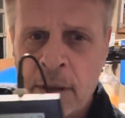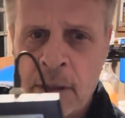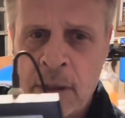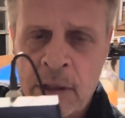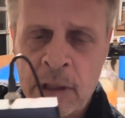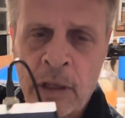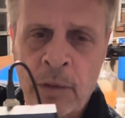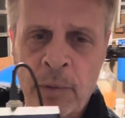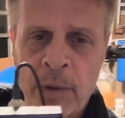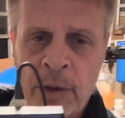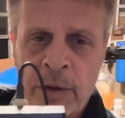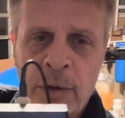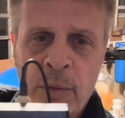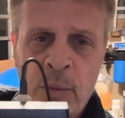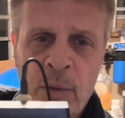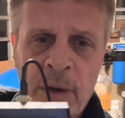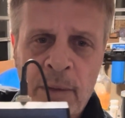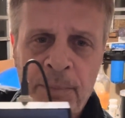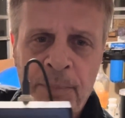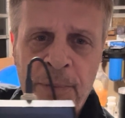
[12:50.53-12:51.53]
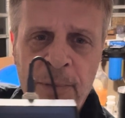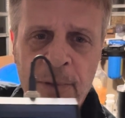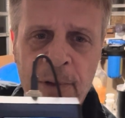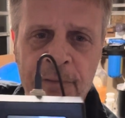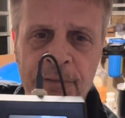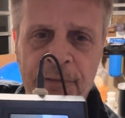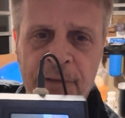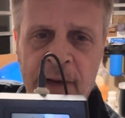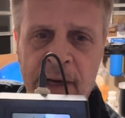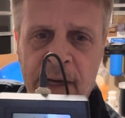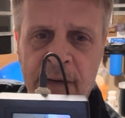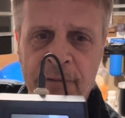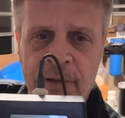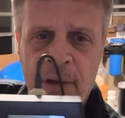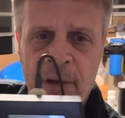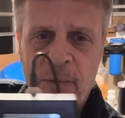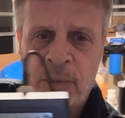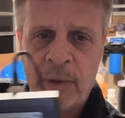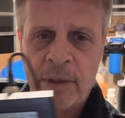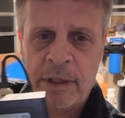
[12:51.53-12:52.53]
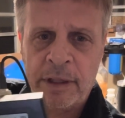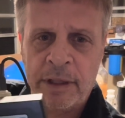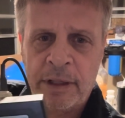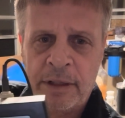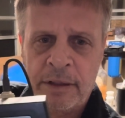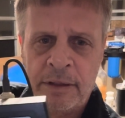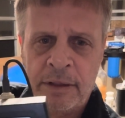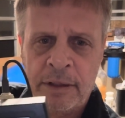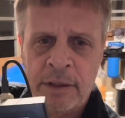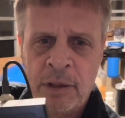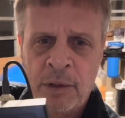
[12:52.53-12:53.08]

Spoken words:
Now we are at 1.5 on one end.